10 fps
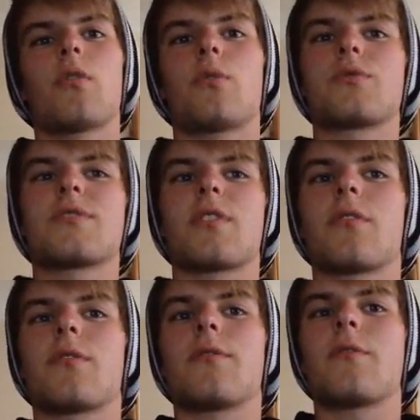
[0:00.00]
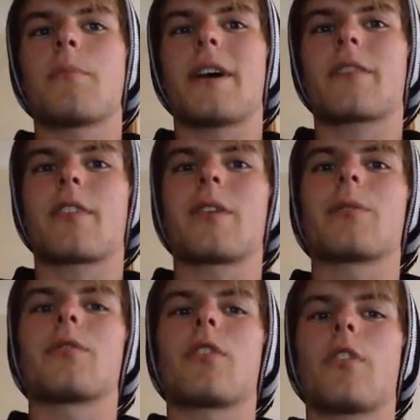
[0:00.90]
Also, the
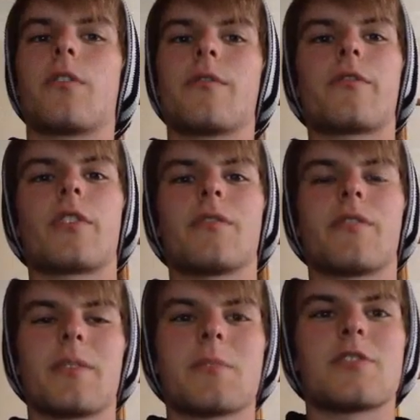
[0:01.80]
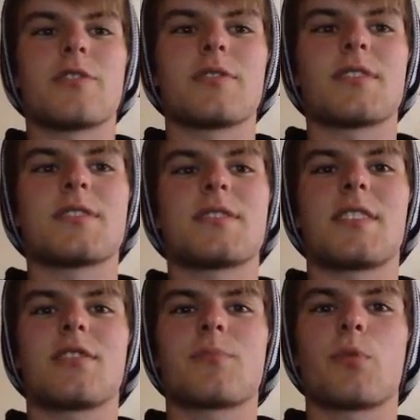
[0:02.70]
background of 3 of the images is
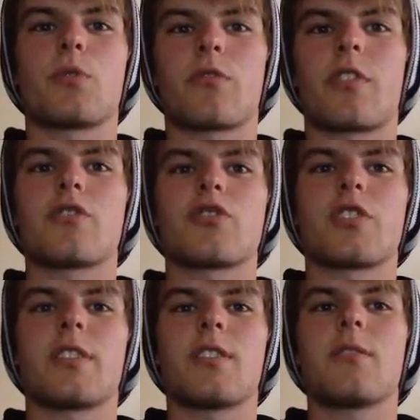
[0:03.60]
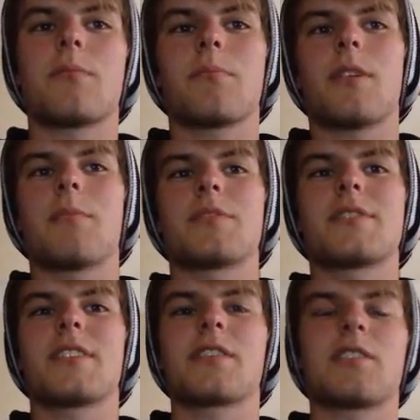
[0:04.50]
seen as more grungy, in
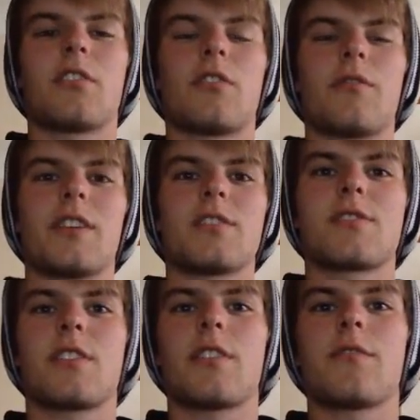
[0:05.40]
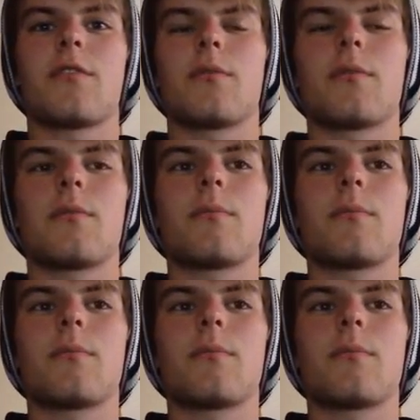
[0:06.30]
particular on the inside, the